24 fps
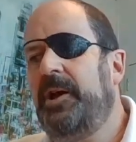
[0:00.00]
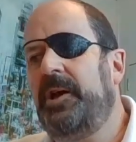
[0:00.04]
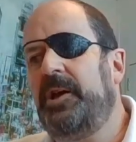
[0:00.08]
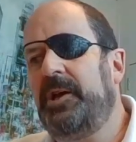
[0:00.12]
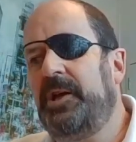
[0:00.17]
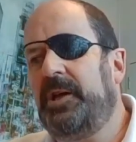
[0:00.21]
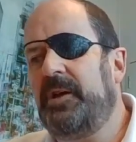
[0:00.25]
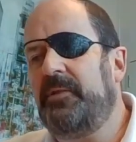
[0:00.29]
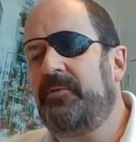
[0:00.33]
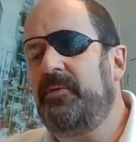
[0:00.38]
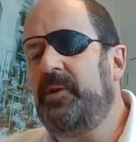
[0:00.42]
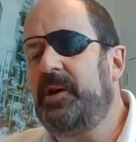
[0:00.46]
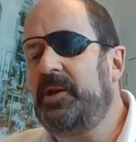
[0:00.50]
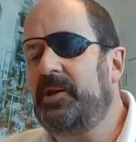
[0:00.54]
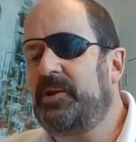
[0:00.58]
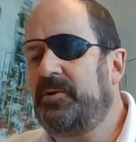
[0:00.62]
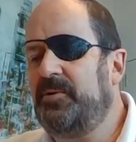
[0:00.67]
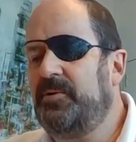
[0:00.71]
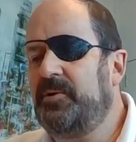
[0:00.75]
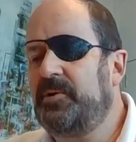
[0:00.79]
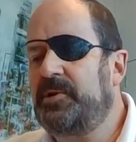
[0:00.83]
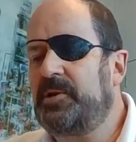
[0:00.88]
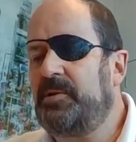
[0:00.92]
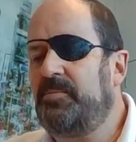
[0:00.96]
you can give that
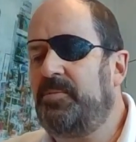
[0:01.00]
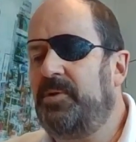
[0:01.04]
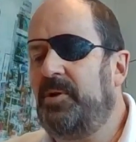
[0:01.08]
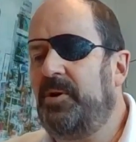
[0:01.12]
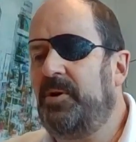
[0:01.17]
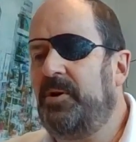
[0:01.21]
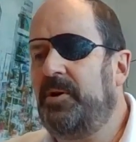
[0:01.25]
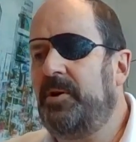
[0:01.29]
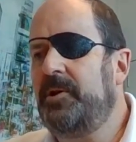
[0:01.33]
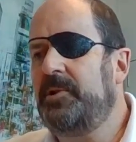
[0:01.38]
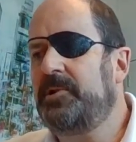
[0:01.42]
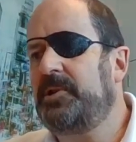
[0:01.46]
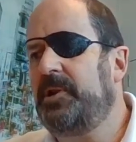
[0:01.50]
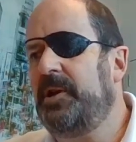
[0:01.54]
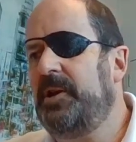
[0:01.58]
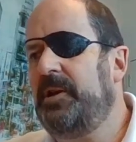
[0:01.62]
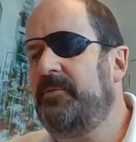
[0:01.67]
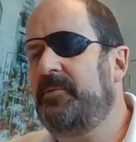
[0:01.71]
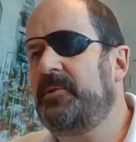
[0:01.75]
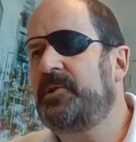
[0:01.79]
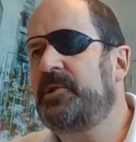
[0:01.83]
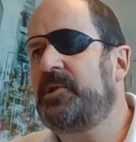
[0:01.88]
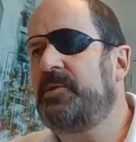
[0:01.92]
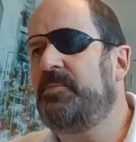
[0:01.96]
to his suppliers and
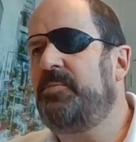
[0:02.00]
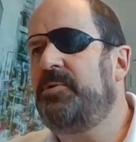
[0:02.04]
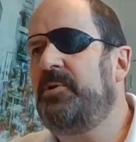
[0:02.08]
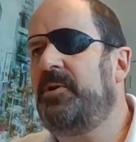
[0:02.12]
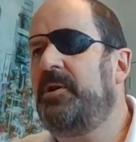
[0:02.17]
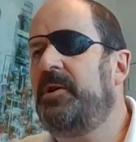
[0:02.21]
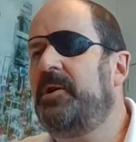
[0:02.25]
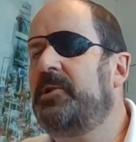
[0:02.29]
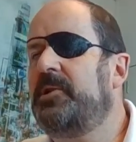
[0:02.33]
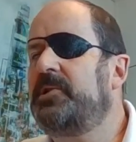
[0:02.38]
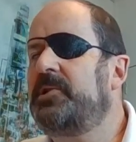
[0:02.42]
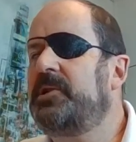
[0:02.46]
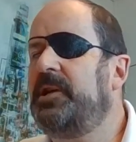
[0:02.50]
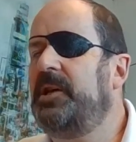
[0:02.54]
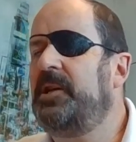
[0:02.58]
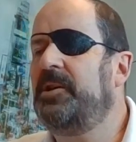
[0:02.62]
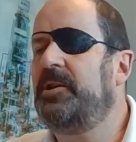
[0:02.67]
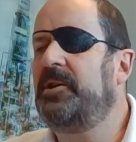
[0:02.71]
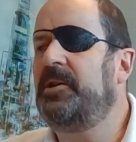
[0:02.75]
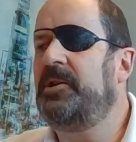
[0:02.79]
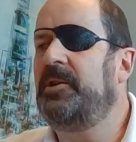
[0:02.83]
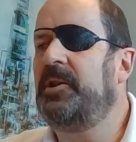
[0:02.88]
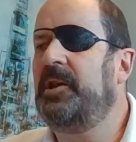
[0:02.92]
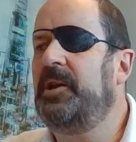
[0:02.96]
have his suppliers
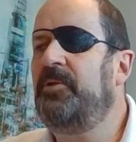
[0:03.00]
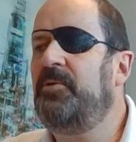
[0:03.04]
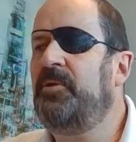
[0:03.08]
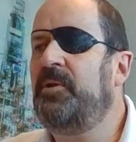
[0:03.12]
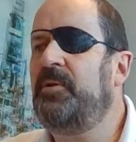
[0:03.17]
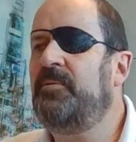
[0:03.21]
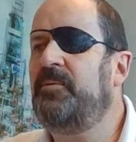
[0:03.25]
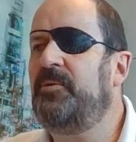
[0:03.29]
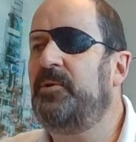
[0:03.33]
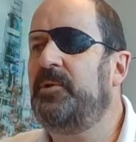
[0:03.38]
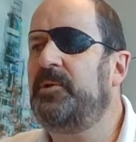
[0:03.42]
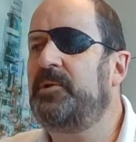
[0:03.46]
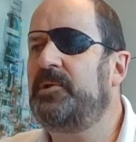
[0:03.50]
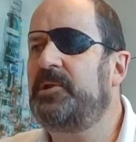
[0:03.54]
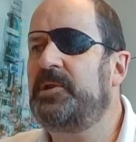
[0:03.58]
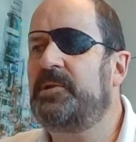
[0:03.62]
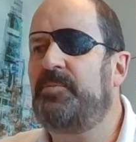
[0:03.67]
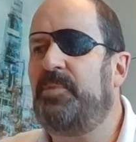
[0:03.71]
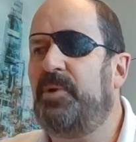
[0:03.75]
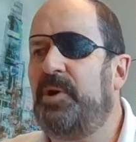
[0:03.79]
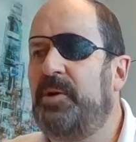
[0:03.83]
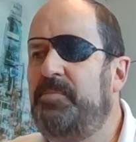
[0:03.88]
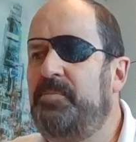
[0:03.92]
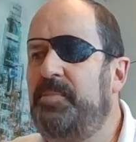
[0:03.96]
send in their invoices
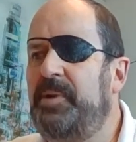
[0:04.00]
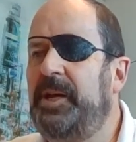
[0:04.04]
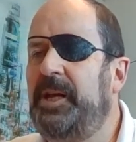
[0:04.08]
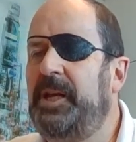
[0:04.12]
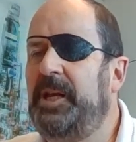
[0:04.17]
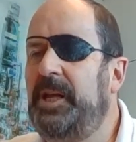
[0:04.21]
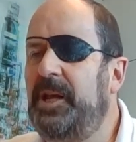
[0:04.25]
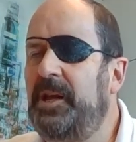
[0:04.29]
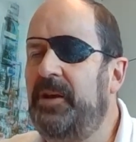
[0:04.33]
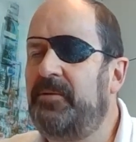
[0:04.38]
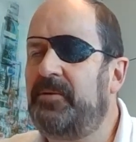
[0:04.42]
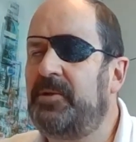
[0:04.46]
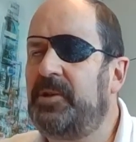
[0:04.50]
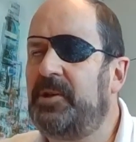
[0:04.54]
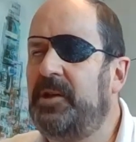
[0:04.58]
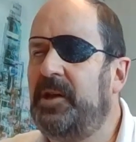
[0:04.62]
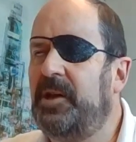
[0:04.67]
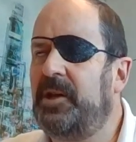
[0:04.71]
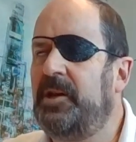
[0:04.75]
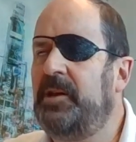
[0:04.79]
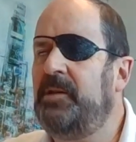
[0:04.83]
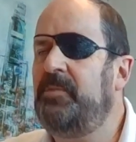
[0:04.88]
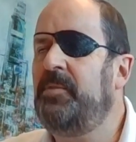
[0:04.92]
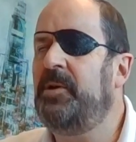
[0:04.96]
by PDF to
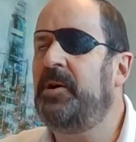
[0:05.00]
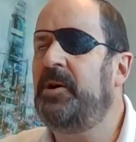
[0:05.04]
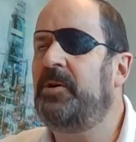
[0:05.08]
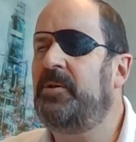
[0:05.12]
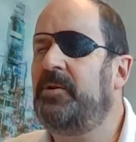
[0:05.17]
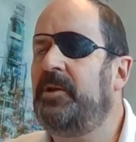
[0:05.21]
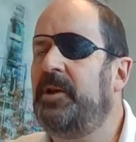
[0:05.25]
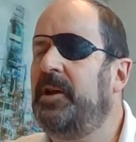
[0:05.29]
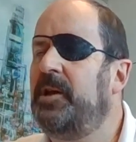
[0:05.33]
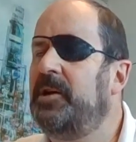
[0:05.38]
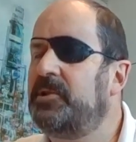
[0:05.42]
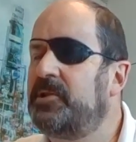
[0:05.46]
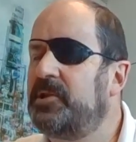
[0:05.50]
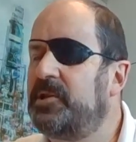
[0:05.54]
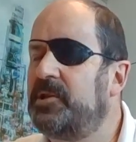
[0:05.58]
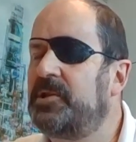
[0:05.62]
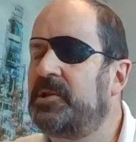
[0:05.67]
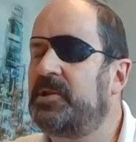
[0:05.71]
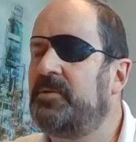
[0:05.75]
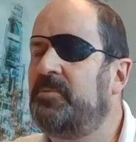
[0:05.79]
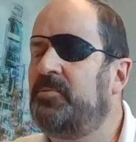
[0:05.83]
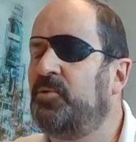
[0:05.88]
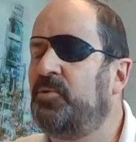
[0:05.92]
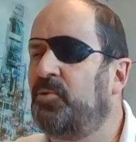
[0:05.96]
that email, and our
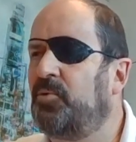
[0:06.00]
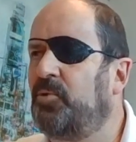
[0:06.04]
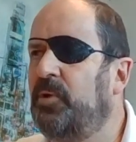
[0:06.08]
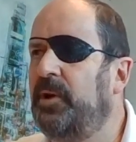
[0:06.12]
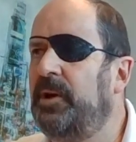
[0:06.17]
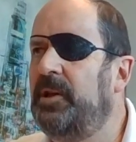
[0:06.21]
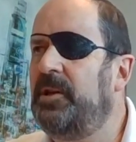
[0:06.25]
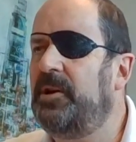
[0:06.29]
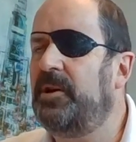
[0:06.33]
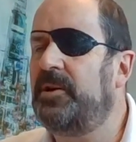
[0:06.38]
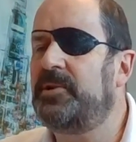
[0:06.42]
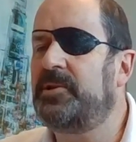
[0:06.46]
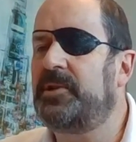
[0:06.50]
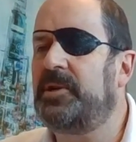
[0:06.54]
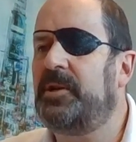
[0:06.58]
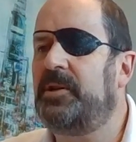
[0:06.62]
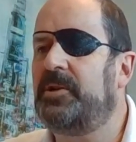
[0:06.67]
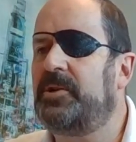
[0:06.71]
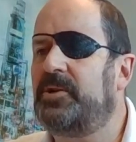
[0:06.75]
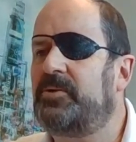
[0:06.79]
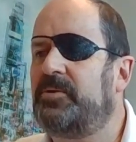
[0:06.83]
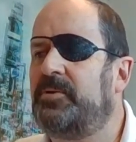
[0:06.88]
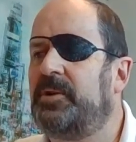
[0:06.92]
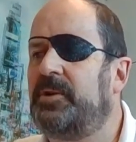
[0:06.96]
system will read those
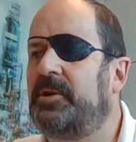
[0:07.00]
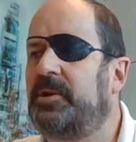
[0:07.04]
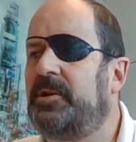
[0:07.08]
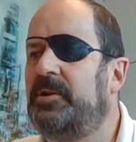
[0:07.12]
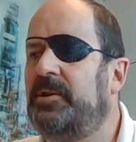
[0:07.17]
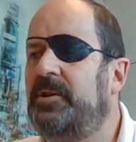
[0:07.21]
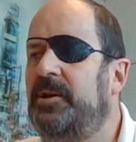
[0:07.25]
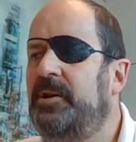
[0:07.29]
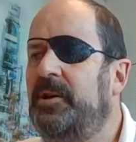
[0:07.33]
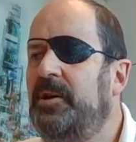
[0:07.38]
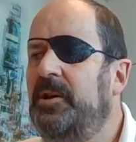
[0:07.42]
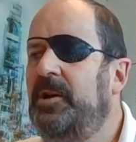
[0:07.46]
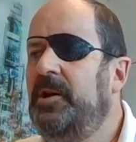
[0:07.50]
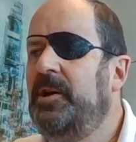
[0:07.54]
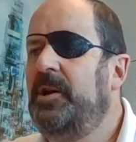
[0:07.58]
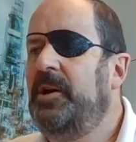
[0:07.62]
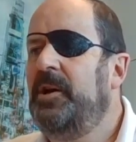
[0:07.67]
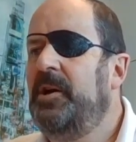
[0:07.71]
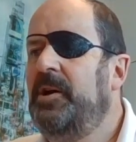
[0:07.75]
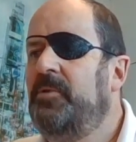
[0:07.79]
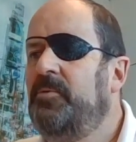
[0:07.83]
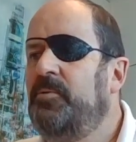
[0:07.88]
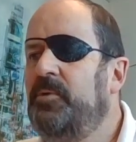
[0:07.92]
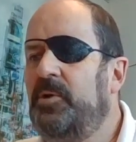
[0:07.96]
electronically.
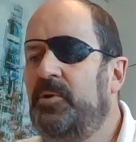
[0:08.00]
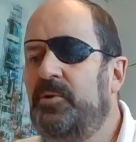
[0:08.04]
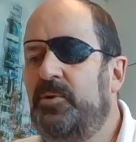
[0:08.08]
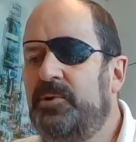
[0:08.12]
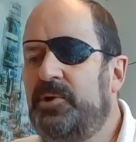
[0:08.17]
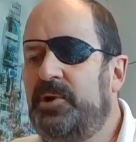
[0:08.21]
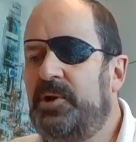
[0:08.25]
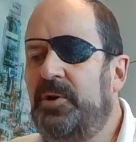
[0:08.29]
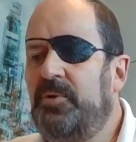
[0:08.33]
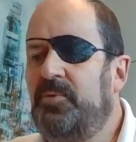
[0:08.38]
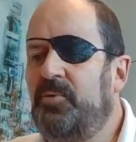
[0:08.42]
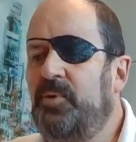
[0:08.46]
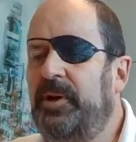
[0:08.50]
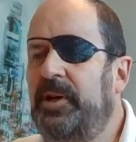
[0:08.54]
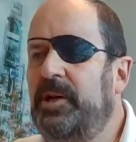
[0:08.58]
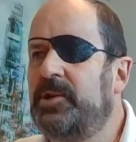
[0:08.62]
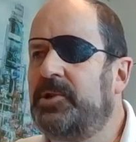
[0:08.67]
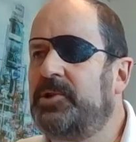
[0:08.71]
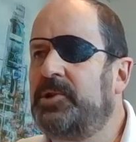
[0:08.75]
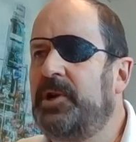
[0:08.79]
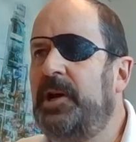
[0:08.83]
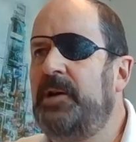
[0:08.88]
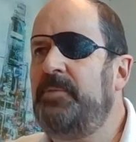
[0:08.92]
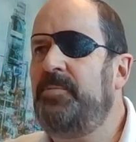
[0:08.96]
We'll also read
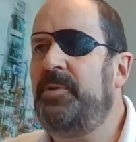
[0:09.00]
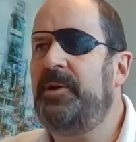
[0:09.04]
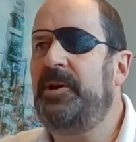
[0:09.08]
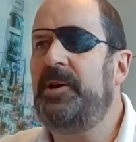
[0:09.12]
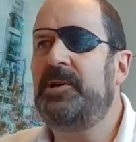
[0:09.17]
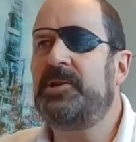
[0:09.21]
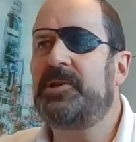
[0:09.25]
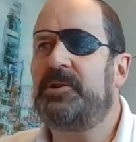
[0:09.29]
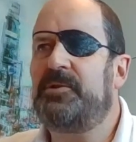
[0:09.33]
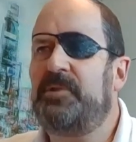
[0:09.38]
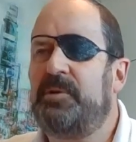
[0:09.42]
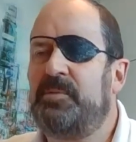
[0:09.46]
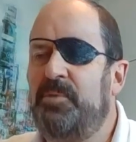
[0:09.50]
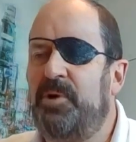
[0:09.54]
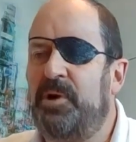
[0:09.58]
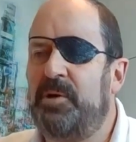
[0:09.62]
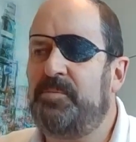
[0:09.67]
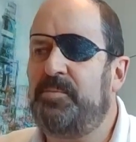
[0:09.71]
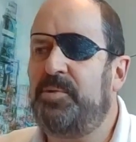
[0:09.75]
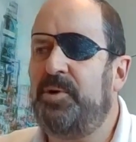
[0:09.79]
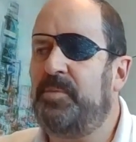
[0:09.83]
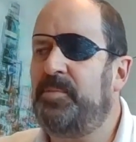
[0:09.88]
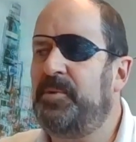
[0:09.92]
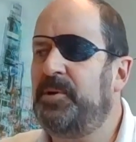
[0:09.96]
a JPEG, so he
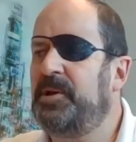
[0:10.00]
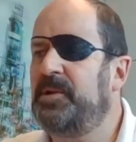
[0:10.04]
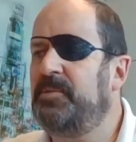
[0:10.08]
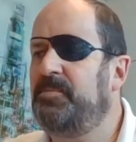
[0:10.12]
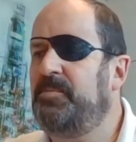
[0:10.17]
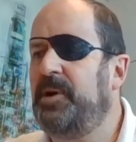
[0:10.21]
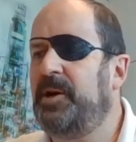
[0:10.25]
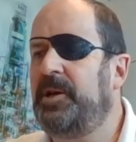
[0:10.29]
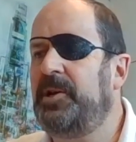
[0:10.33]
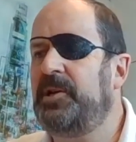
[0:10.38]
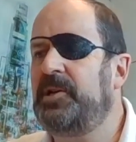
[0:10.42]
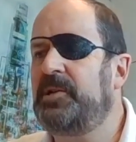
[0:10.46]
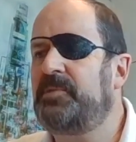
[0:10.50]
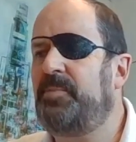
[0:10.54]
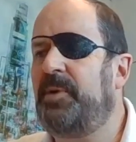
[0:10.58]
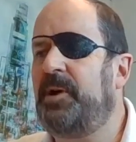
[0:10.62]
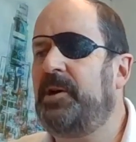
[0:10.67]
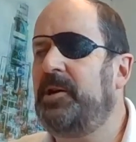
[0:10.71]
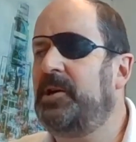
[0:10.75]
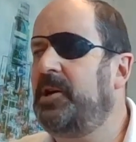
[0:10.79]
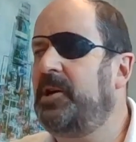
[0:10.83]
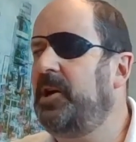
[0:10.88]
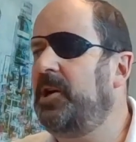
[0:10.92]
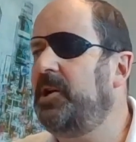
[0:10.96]
might pop into Bunnings,
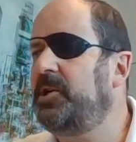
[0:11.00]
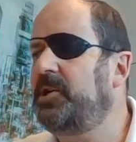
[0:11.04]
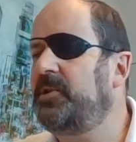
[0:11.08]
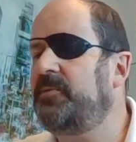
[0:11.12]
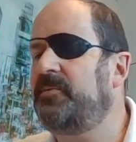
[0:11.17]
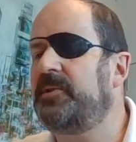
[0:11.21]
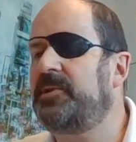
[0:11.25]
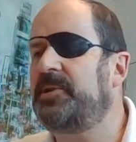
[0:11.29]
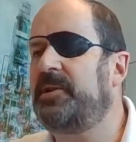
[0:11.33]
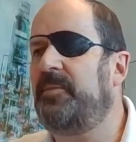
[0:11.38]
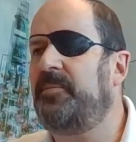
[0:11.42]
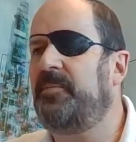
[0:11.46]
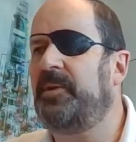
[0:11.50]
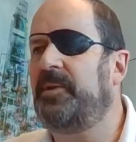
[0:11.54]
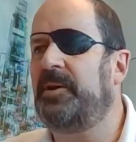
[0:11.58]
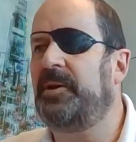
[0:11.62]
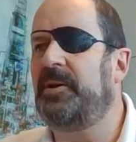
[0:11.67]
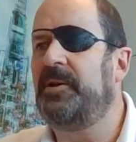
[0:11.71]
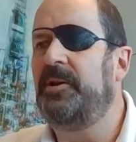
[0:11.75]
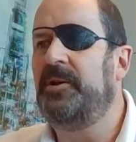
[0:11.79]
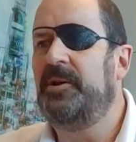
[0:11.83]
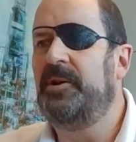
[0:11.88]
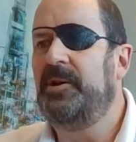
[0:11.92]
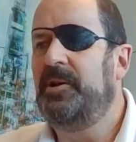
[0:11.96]
pay cash for
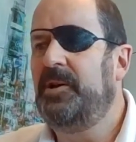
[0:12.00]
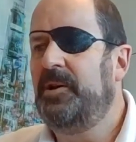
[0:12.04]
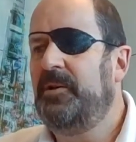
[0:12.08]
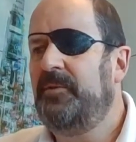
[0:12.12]
something,